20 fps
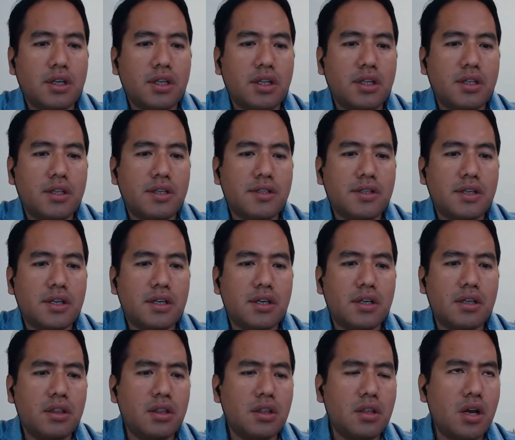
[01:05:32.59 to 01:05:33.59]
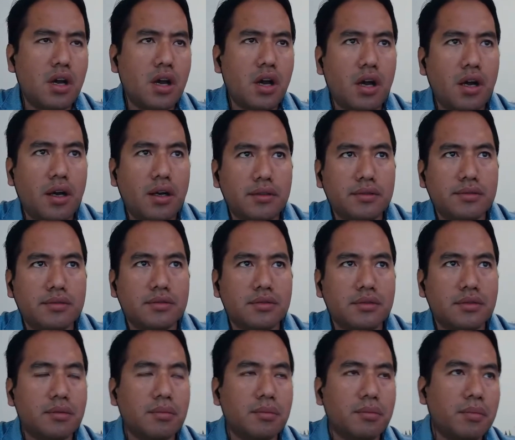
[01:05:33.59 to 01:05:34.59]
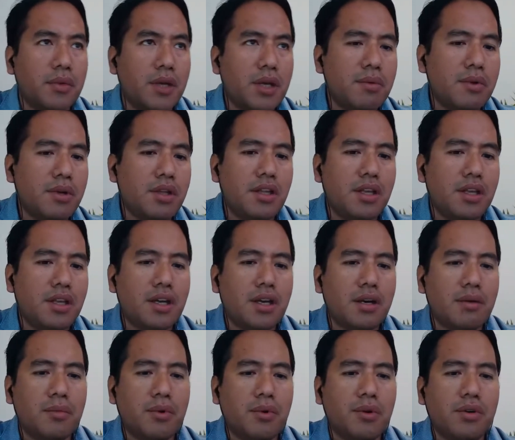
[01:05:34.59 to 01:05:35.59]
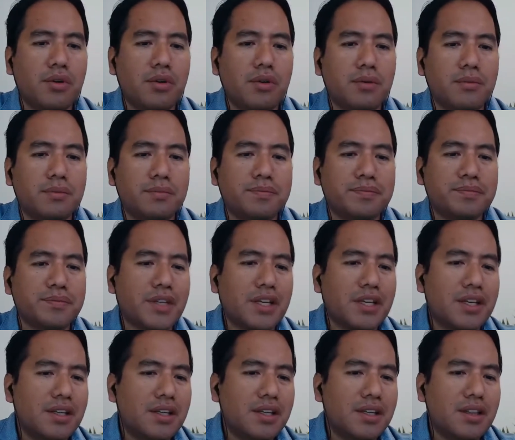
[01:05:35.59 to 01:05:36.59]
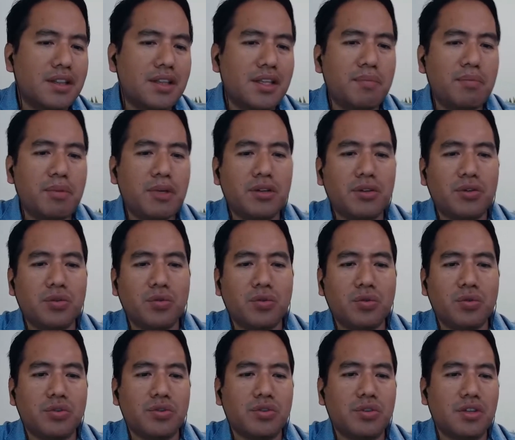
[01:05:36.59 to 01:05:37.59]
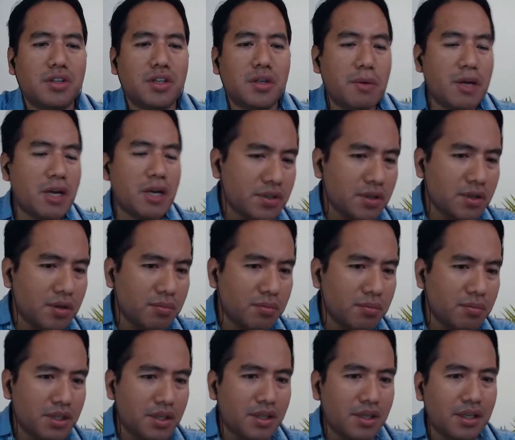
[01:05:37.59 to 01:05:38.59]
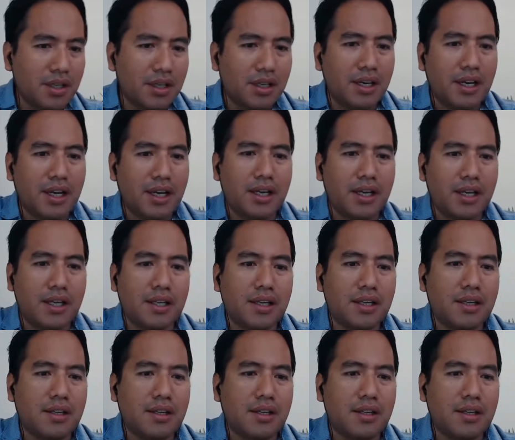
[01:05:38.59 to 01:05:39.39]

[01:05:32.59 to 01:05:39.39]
And they say, uh, maybe they are more deep into developing something like